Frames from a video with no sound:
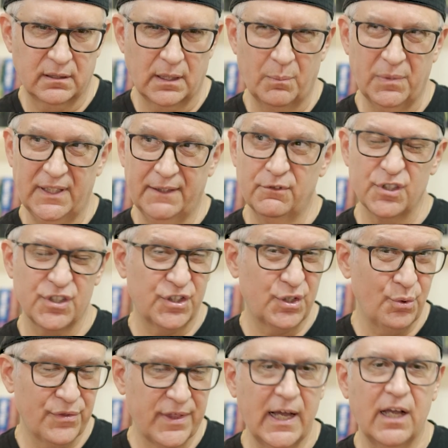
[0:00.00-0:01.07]
I believe it was
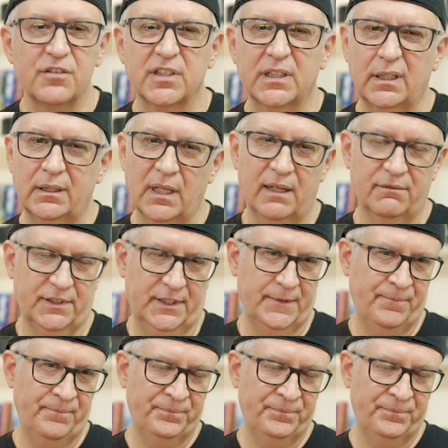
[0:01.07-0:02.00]
2011.